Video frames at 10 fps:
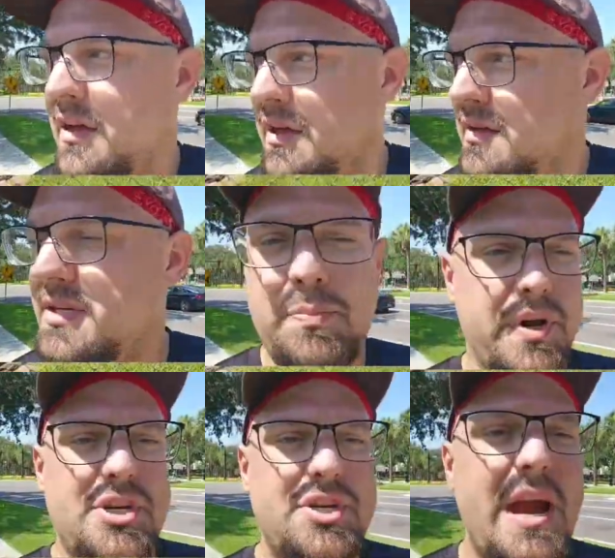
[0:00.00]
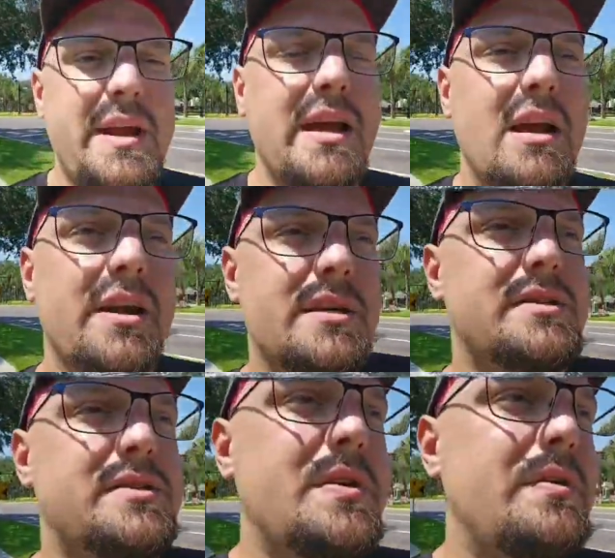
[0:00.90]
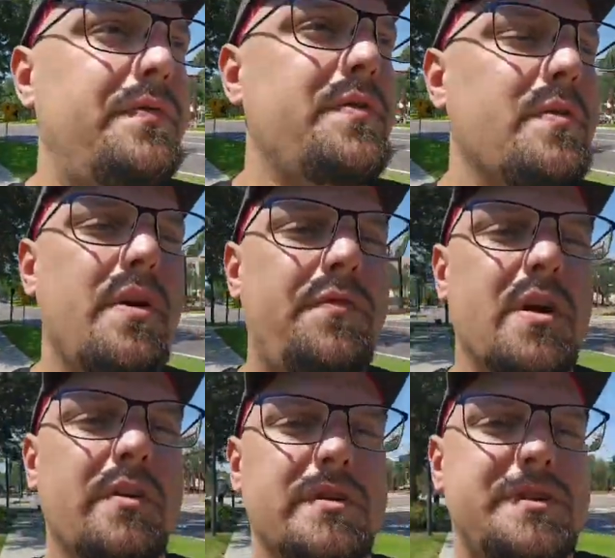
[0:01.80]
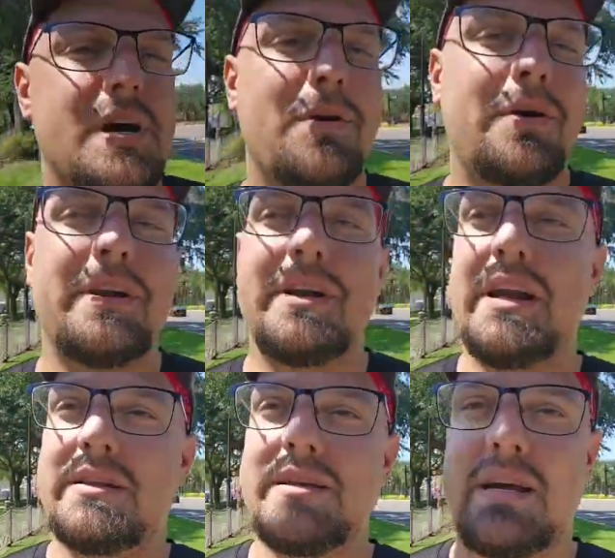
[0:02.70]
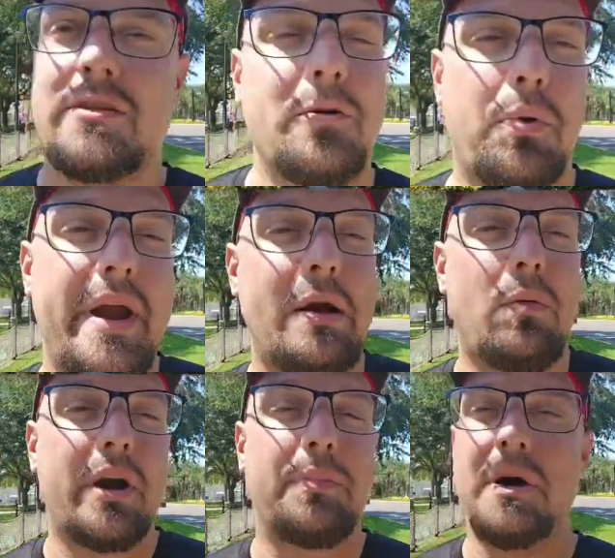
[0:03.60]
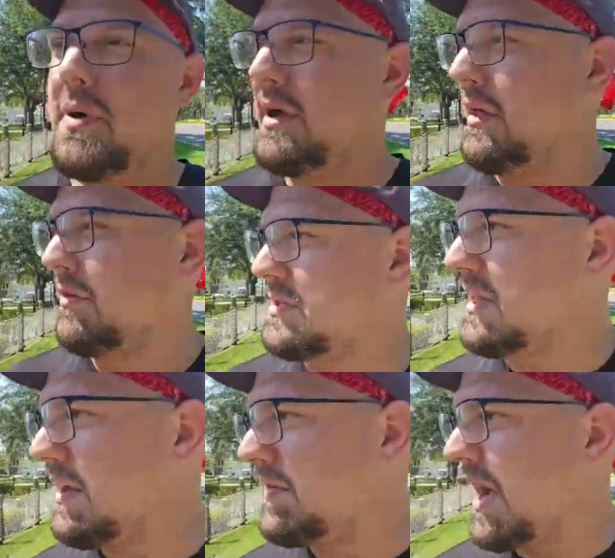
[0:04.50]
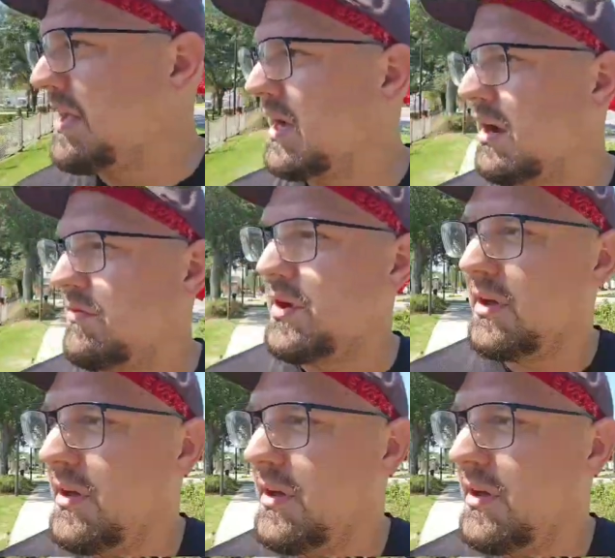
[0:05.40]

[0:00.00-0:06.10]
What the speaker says: There's some pretty shaded areas too. If you're here in the summer and you need to take a little break while you're putt-putting, it looks like they've got you covered.